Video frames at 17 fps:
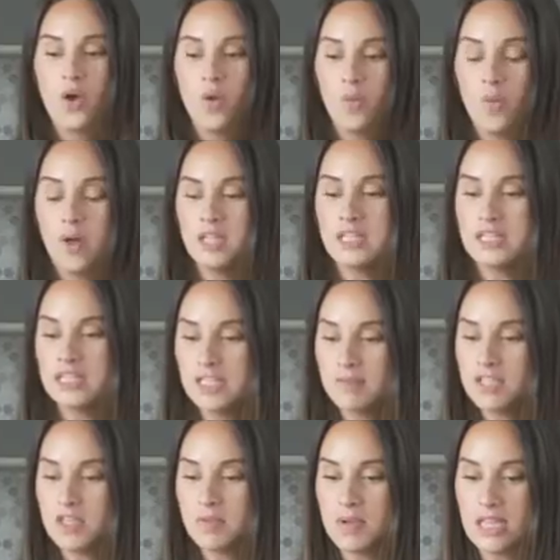Well, it
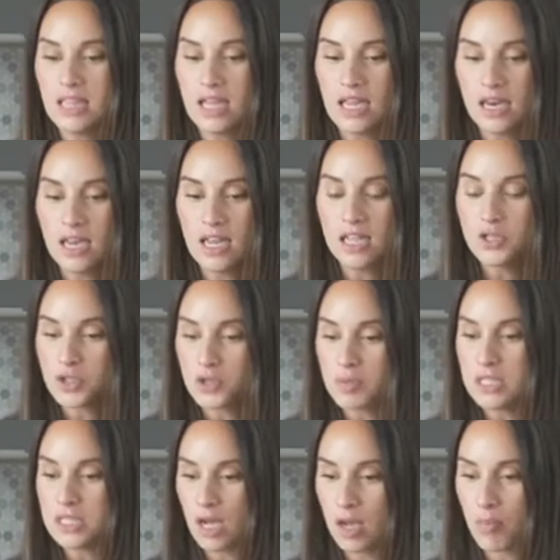seems to me that
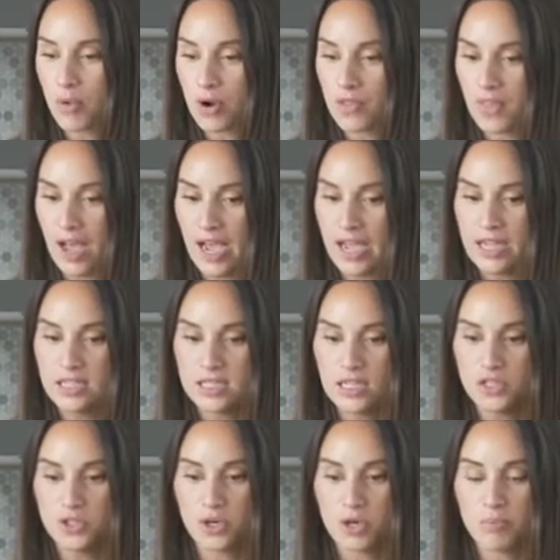instruments on board the
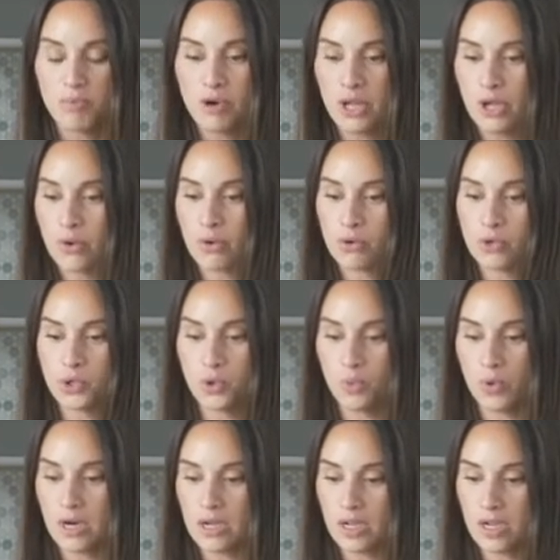ISS are pretty crucial
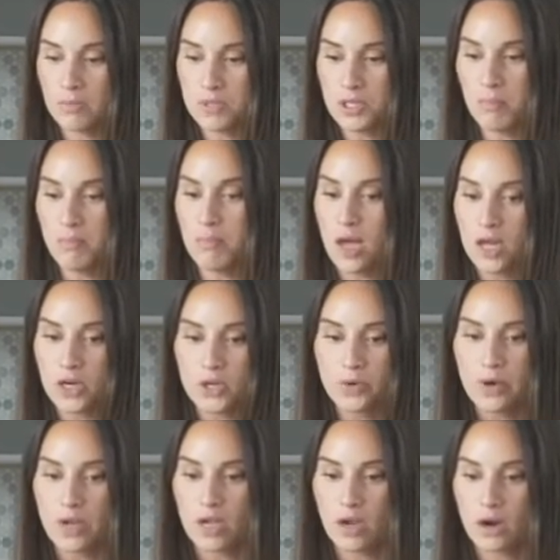when it comes to
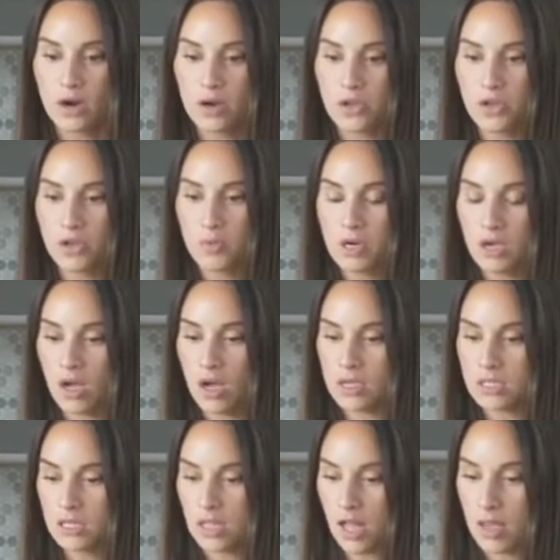monitoring our
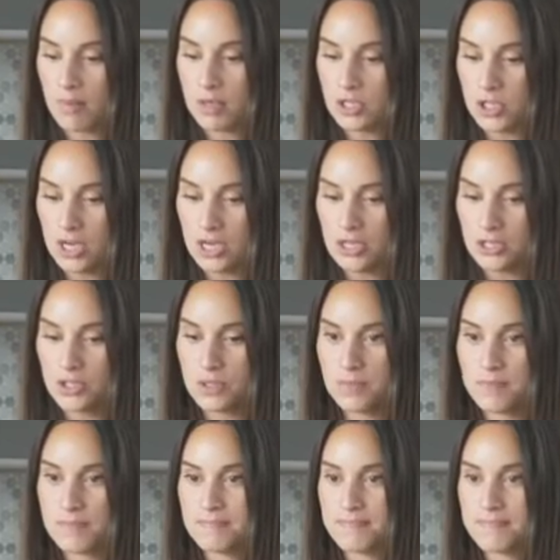human-caused climate change.
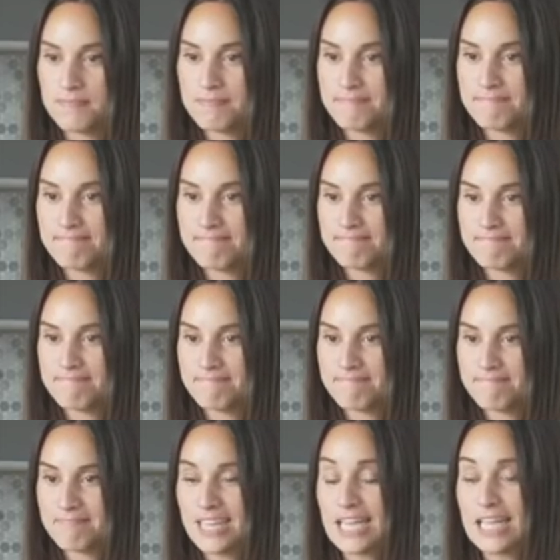
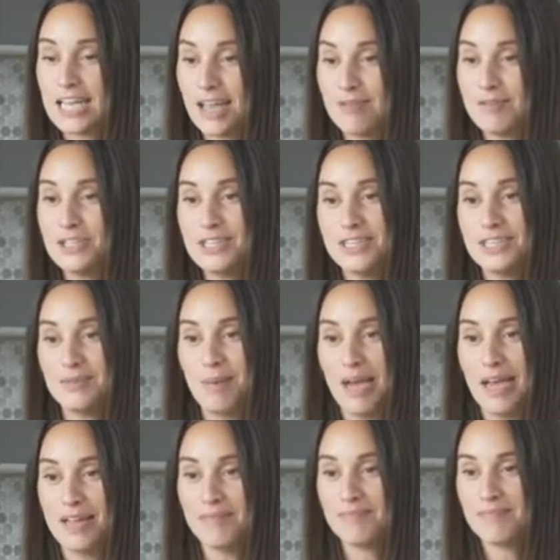Climate change is bad.